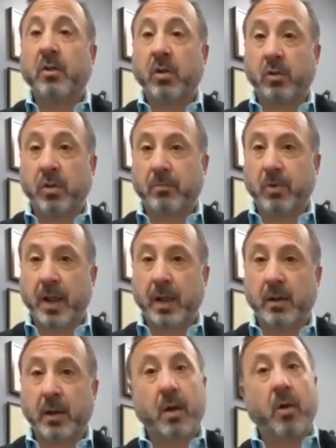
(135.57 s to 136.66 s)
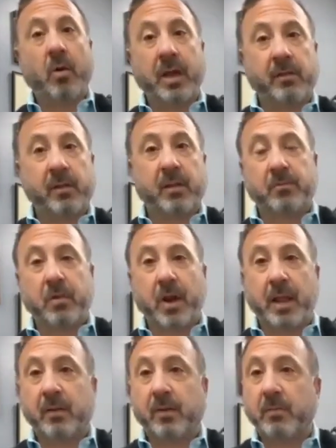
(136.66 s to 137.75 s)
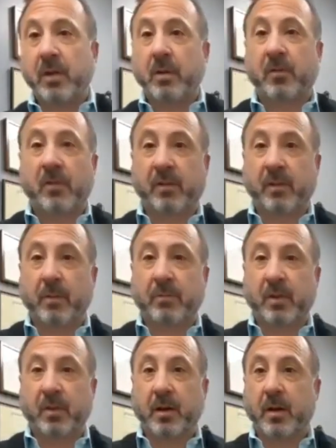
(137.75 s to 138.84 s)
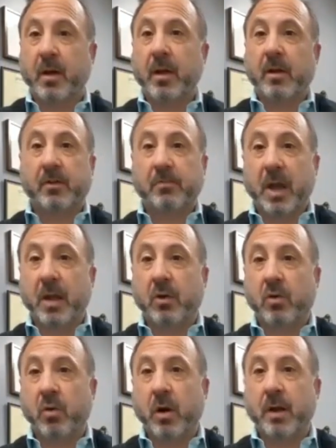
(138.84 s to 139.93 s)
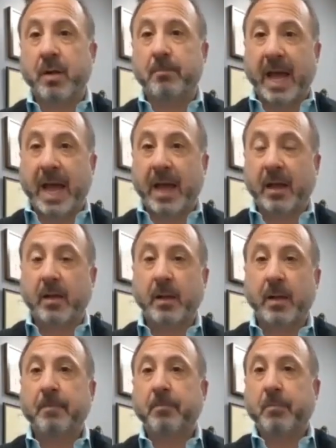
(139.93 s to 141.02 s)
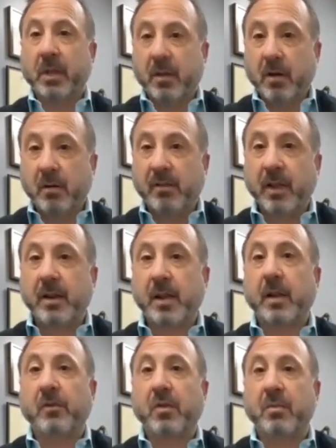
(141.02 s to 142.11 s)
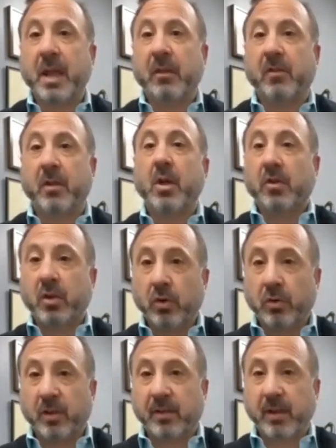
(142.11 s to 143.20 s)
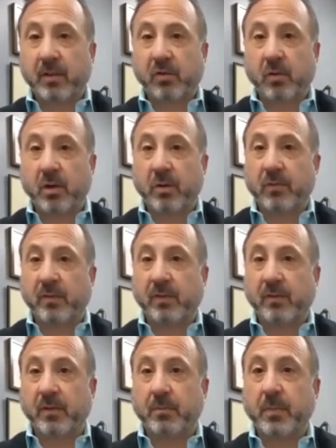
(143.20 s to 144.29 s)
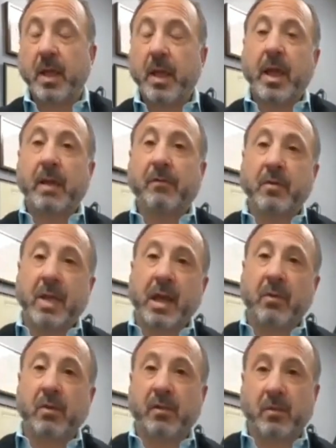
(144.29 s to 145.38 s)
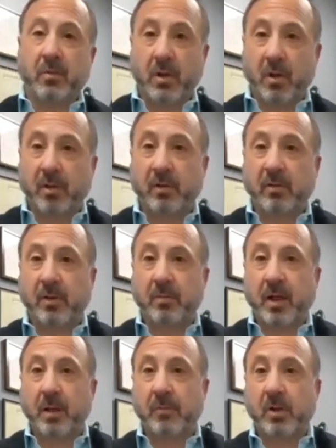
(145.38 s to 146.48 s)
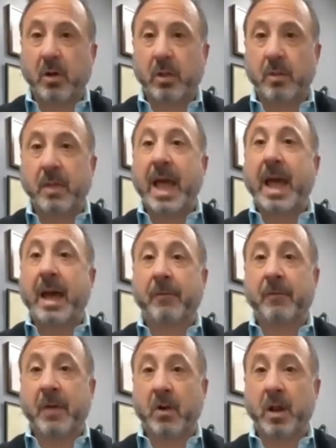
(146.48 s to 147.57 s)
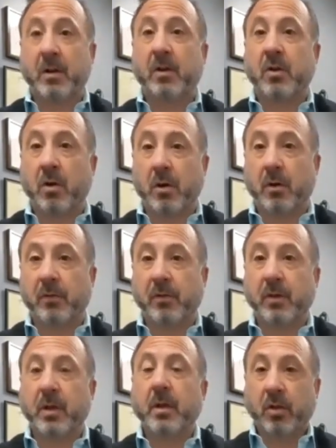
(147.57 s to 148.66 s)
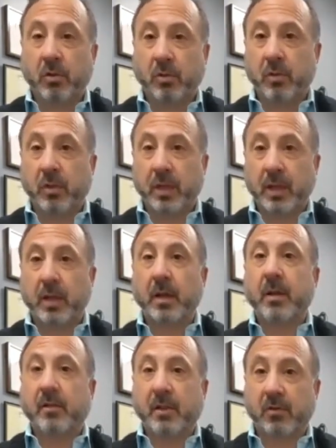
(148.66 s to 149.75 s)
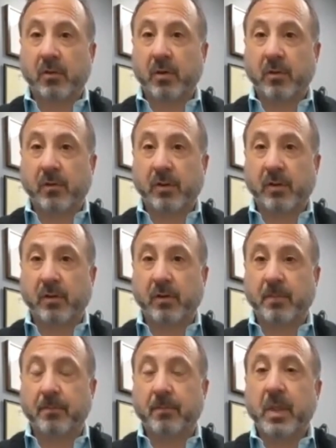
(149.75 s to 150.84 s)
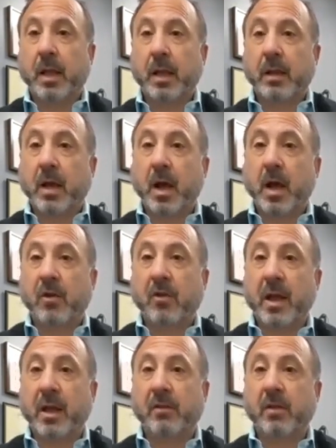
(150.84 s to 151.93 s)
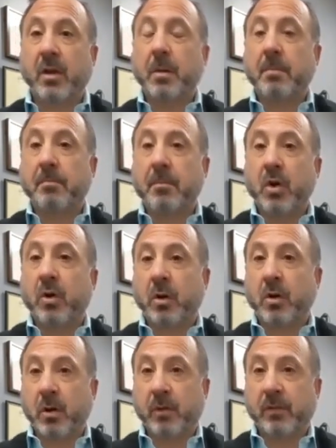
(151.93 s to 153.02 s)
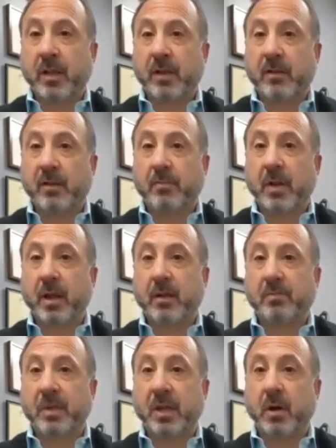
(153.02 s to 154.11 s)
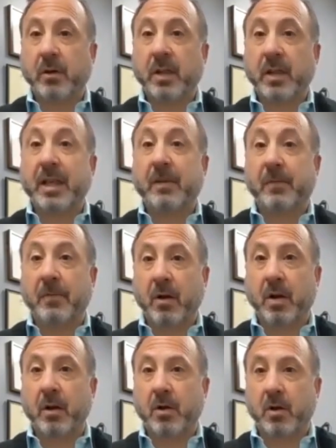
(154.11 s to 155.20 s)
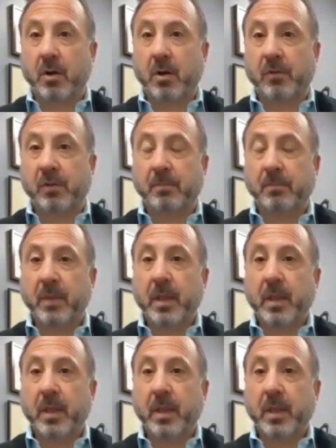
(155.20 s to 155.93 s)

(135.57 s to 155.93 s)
to the brain. Not always to the brain, sometimes just up to the spinal cord and back, but they're sending information to the central nervous system. And for that reason, we also sometimes call them afferent nerves to the central nervous system. In contrast, motor nerves can sometimes be called efferent nerves.